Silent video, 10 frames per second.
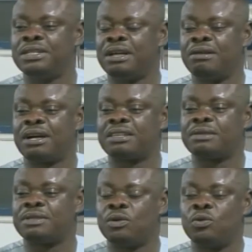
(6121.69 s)
Now look at
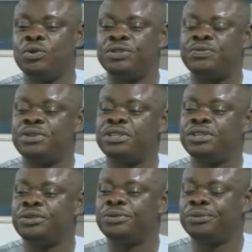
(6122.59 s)
some say, who is feeding you?